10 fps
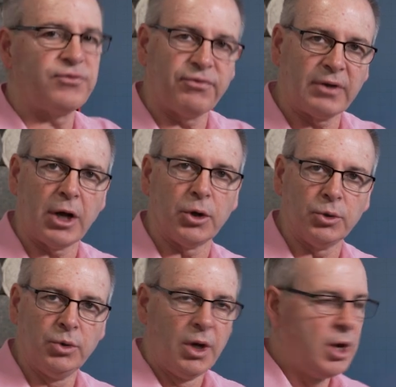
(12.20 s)

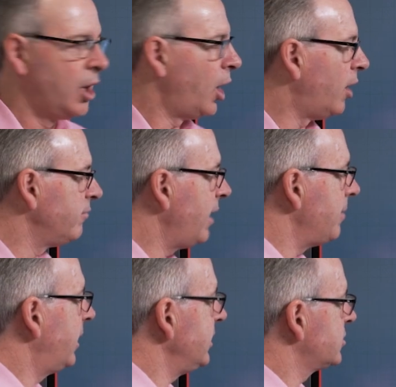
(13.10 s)
flow of that
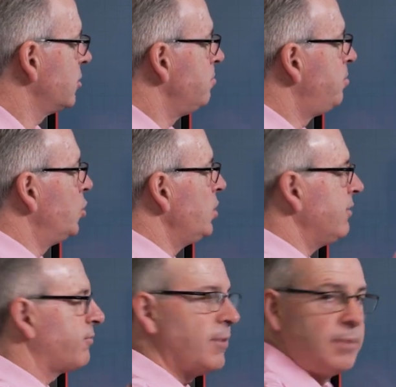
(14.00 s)
money. So building
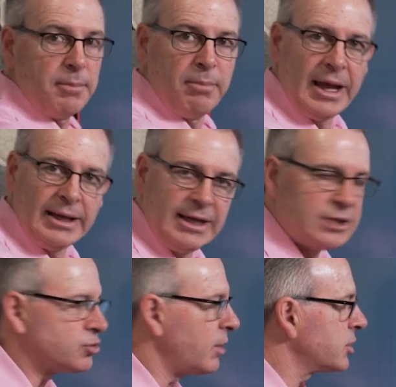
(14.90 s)
from the banking
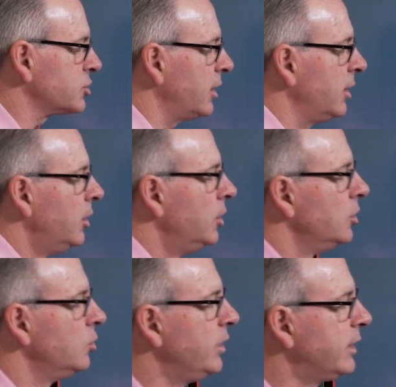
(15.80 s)
structure,
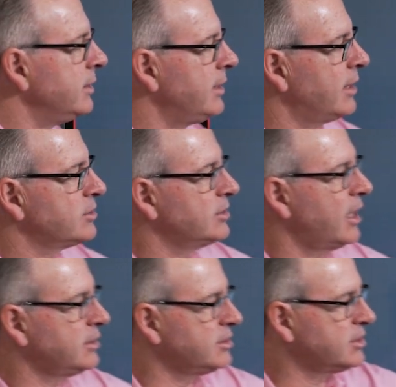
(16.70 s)
we can now
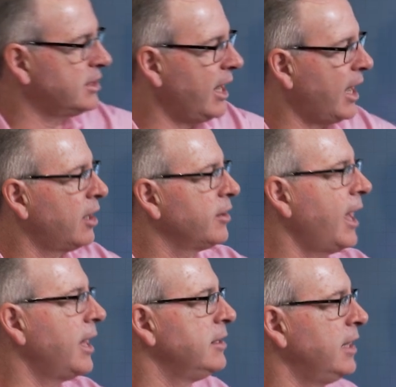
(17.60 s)
start to see how
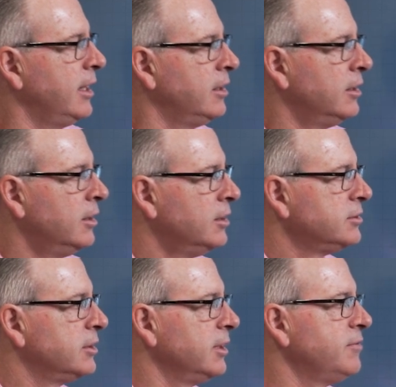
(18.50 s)
that then
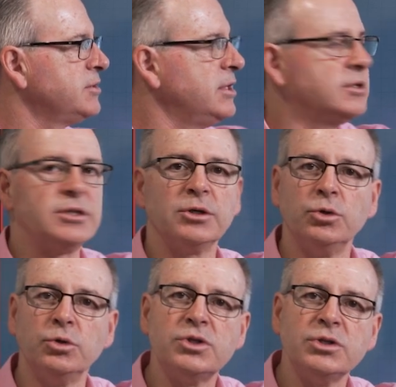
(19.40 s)
delivers into the goods